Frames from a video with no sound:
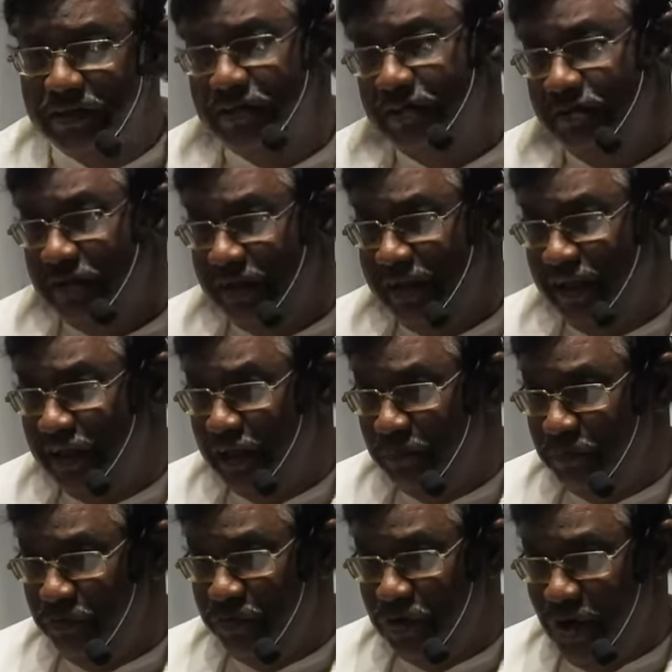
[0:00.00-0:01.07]
into the
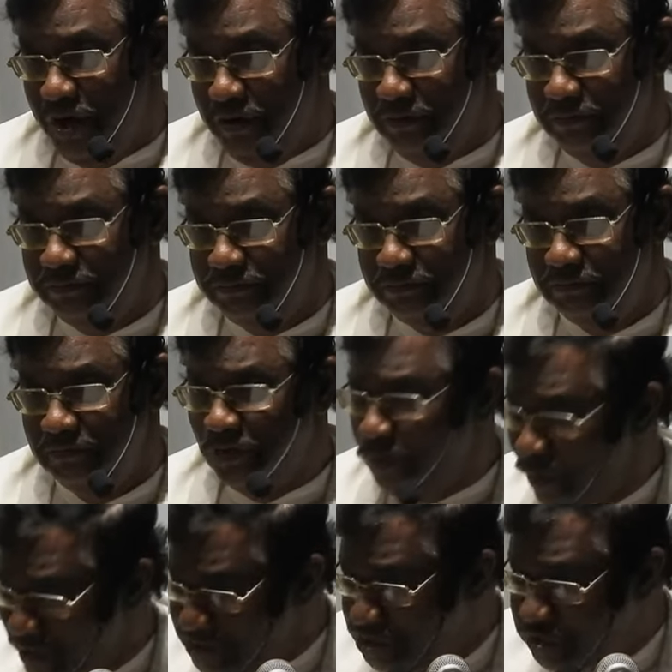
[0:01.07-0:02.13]
kingdom of God?
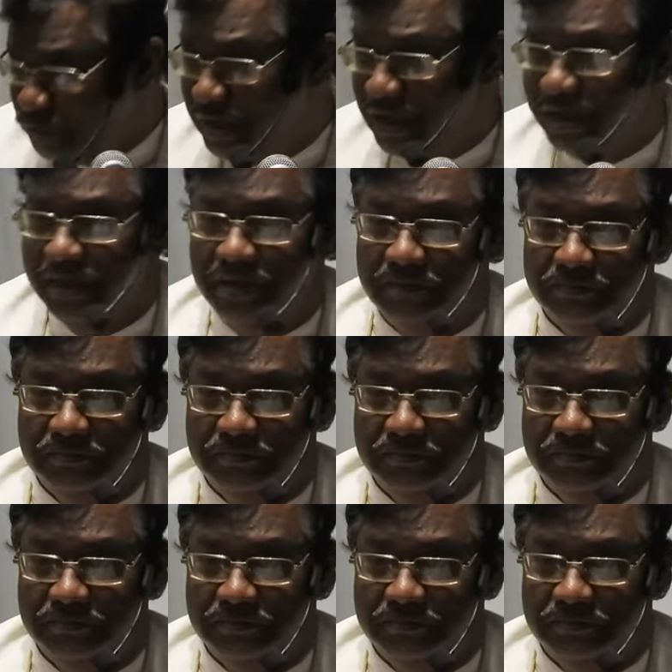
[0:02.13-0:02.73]
Why should I?